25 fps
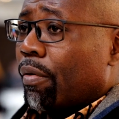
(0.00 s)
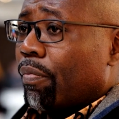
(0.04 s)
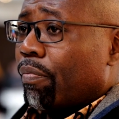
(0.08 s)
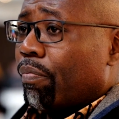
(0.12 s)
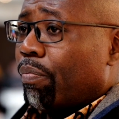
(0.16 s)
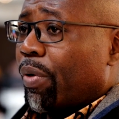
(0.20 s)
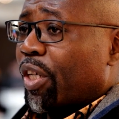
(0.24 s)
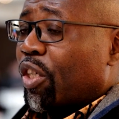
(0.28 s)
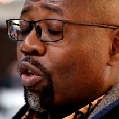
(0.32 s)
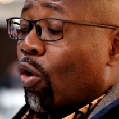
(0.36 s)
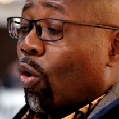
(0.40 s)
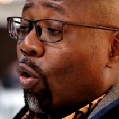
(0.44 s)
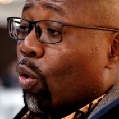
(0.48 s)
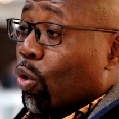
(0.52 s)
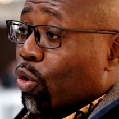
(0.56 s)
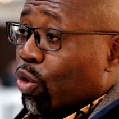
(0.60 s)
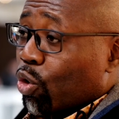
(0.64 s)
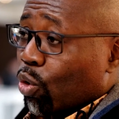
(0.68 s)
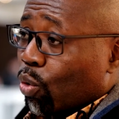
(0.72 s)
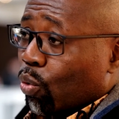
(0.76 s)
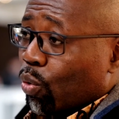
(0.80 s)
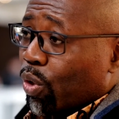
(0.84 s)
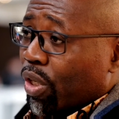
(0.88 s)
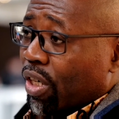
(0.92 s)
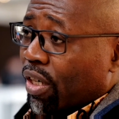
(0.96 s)
but
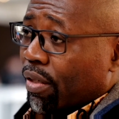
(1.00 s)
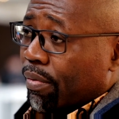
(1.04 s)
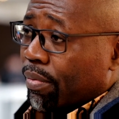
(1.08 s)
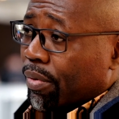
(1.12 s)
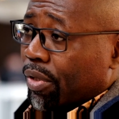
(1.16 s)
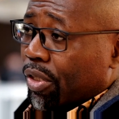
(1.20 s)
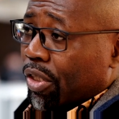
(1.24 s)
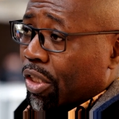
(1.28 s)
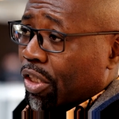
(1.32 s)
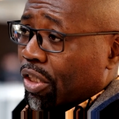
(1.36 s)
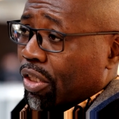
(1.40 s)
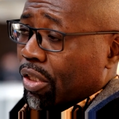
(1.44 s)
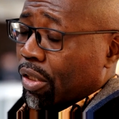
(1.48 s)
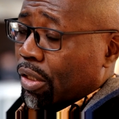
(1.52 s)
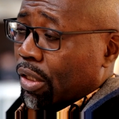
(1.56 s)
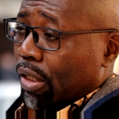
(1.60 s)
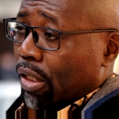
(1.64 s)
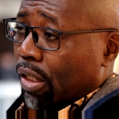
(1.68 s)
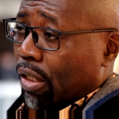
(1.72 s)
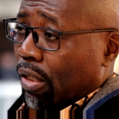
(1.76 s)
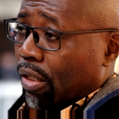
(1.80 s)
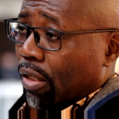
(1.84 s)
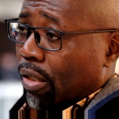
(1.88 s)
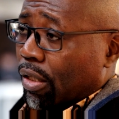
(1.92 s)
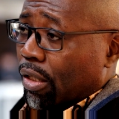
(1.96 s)
also we have seen
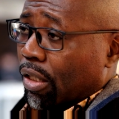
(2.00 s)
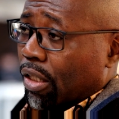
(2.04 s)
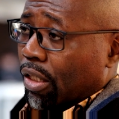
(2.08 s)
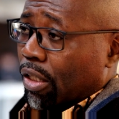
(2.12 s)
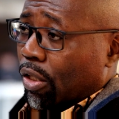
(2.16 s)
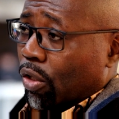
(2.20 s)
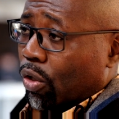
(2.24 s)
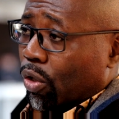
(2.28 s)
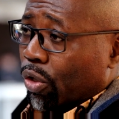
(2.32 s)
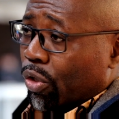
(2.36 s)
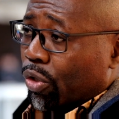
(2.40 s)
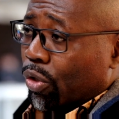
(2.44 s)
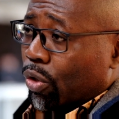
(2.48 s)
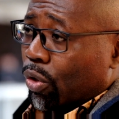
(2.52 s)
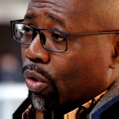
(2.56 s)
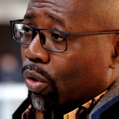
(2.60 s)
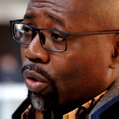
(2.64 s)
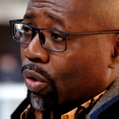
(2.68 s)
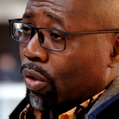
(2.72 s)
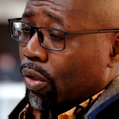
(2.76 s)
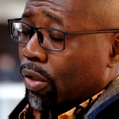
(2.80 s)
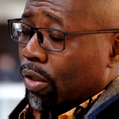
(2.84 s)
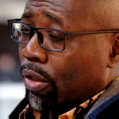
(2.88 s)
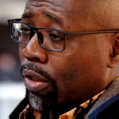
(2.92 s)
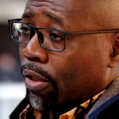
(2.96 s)

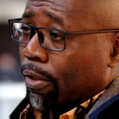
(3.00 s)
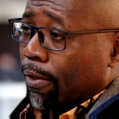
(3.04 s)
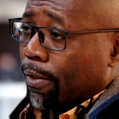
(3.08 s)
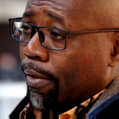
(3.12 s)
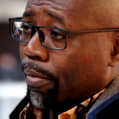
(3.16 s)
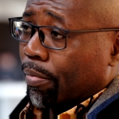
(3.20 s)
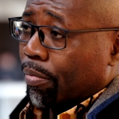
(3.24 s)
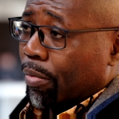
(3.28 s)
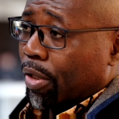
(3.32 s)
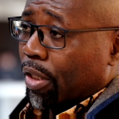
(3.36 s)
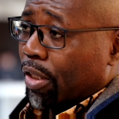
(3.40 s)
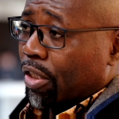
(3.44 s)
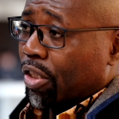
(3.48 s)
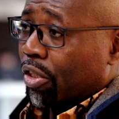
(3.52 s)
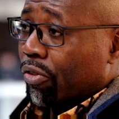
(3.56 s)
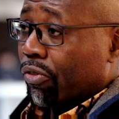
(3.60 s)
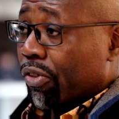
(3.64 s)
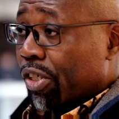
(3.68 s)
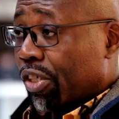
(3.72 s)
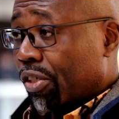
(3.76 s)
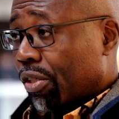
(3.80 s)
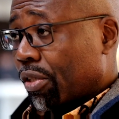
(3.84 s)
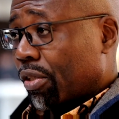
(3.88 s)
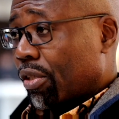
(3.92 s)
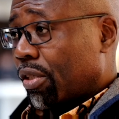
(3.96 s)
also in the
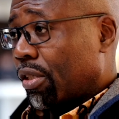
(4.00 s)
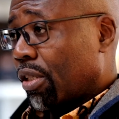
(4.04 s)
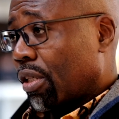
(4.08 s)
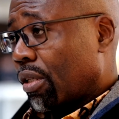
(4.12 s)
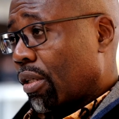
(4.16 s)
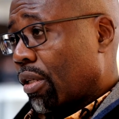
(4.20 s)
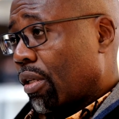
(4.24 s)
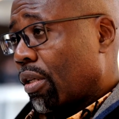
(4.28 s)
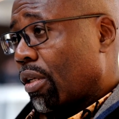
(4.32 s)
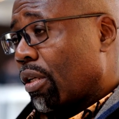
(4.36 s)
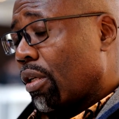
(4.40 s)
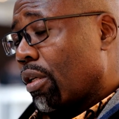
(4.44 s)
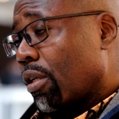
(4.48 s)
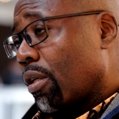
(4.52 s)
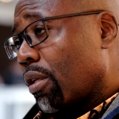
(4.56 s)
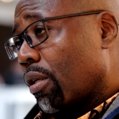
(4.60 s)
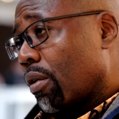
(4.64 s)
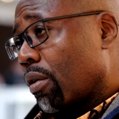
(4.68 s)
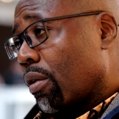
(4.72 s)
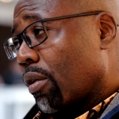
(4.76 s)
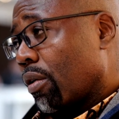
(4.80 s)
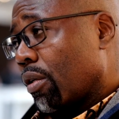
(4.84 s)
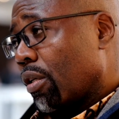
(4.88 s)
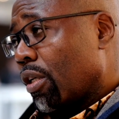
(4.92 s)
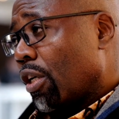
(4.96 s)
recent
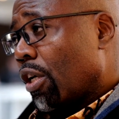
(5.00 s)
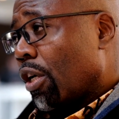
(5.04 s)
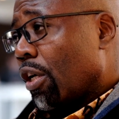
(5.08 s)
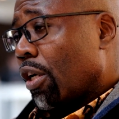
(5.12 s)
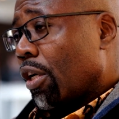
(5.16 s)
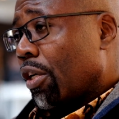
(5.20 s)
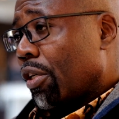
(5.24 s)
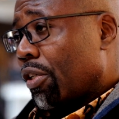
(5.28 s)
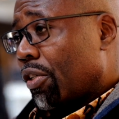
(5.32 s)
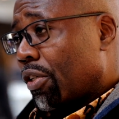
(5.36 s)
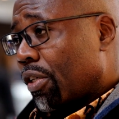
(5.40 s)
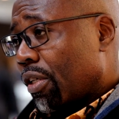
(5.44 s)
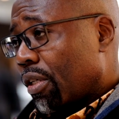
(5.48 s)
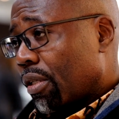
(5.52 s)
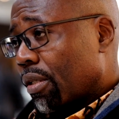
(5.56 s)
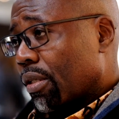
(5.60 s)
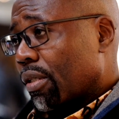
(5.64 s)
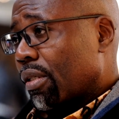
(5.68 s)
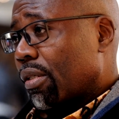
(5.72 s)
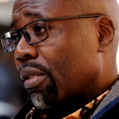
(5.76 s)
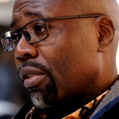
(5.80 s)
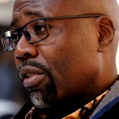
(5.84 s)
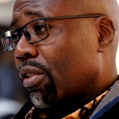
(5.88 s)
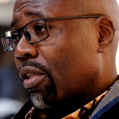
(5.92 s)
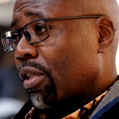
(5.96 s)

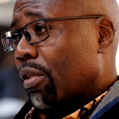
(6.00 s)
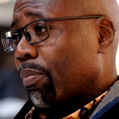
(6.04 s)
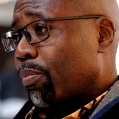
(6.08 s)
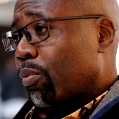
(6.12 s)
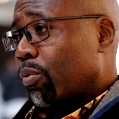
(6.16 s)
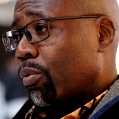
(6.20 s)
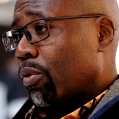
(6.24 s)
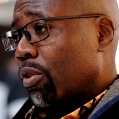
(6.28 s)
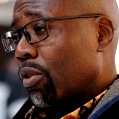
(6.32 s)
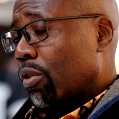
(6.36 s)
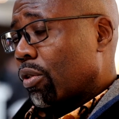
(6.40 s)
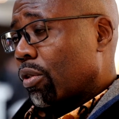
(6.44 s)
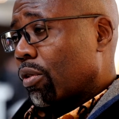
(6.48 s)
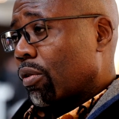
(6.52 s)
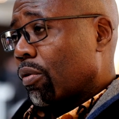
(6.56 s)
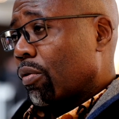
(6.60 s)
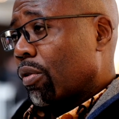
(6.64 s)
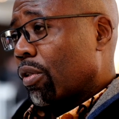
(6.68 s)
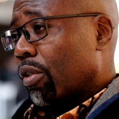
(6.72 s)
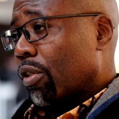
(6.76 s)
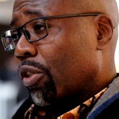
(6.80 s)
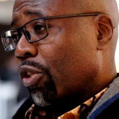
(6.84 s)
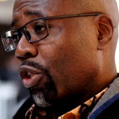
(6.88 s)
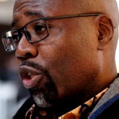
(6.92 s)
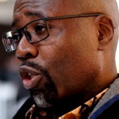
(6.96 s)
years, you
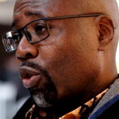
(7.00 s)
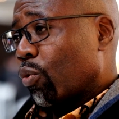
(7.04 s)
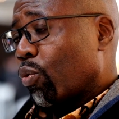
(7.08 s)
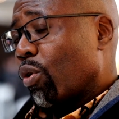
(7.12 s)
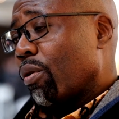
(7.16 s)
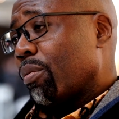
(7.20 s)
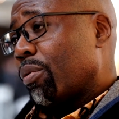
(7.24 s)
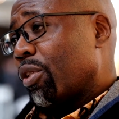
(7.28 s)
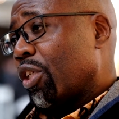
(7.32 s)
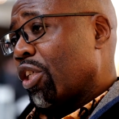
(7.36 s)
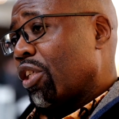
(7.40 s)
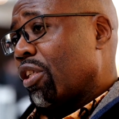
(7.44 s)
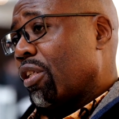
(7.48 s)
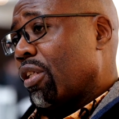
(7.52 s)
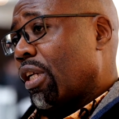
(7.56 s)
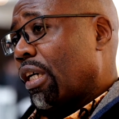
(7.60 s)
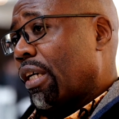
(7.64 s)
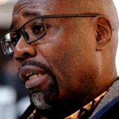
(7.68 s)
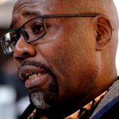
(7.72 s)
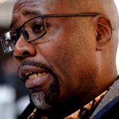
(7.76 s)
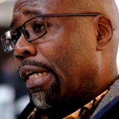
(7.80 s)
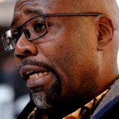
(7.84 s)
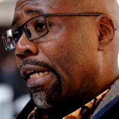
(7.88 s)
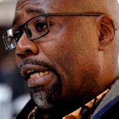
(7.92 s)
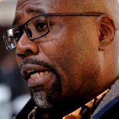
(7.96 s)
know, we have seen
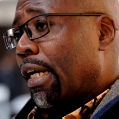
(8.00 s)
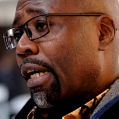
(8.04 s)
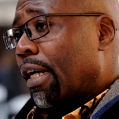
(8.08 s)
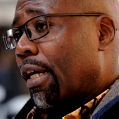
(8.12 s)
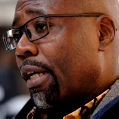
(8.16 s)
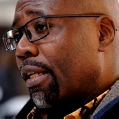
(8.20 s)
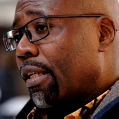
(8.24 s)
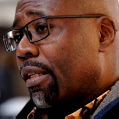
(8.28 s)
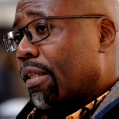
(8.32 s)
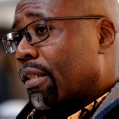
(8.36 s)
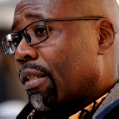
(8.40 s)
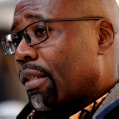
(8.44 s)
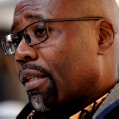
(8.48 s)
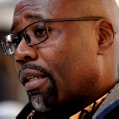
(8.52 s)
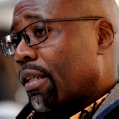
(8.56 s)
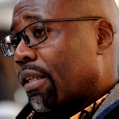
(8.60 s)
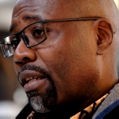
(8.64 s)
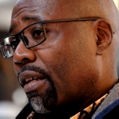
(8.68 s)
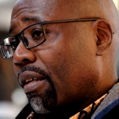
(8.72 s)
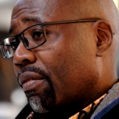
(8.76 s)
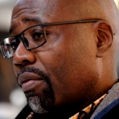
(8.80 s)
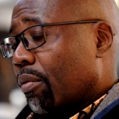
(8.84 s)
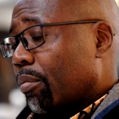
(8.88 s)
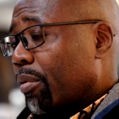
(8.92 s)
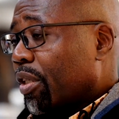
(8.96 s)
the
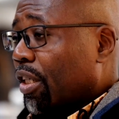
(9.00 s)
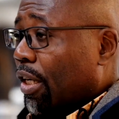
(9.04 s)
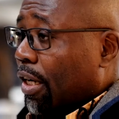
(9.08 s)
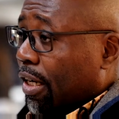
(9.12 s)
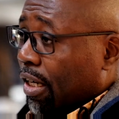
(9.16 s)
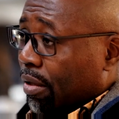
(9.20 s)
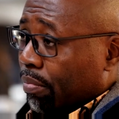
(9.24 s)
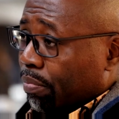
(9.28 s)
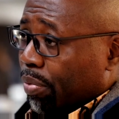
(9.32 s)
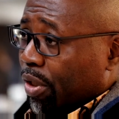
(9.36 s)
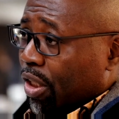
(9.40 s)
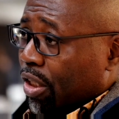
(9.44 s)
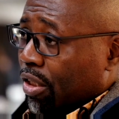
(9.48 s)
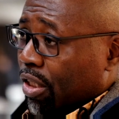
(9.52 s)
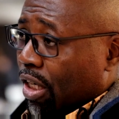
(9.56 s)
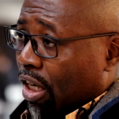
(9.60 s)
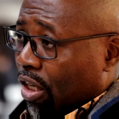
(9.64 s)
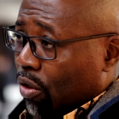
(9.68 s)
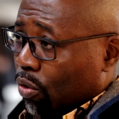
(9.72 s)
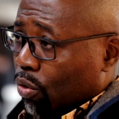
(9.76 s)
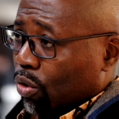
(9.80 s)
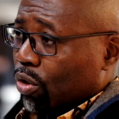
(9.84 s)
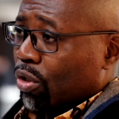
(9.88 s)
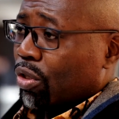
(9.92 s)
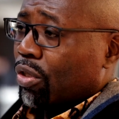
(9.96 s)
government clamping
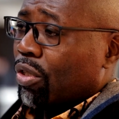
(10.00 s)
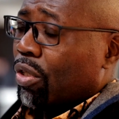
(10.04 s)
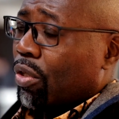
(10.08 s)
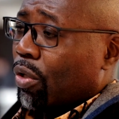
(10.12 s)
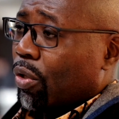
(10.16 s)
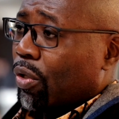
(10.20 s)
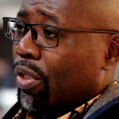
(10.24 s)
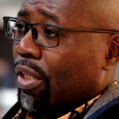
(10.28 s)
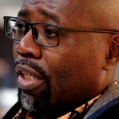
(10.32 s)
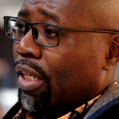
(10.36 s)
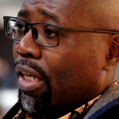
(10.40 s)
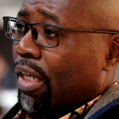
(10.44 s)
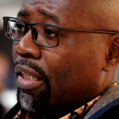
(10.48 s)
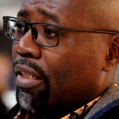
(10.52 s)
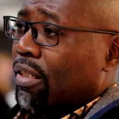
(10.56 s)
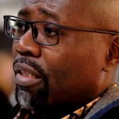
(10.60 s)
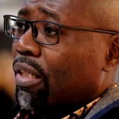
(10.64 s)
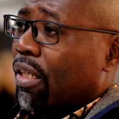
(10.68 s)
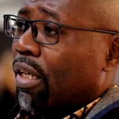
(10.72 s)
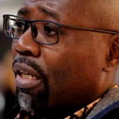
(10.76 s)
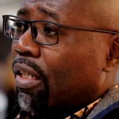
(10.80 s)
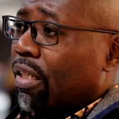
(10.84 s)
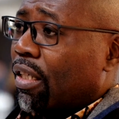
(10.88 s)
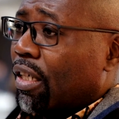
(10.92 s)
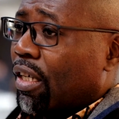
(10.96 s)
down on that,
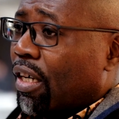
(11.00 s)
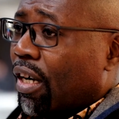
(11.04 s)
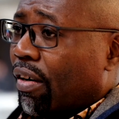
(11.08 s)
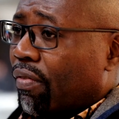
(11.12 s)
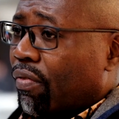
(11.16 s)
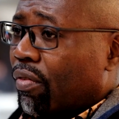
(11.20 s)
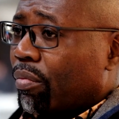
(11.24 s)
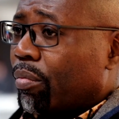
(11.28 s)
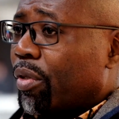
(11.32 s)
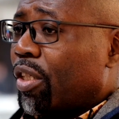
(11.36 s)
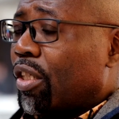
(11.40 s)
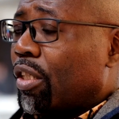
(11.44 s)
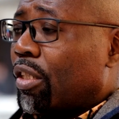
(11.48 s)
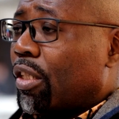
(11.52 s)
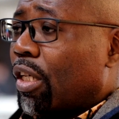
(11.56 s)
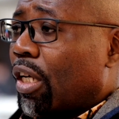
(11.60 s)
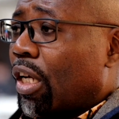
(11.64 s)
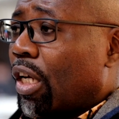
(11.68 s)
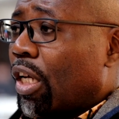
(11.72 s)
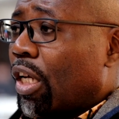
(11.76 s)
the government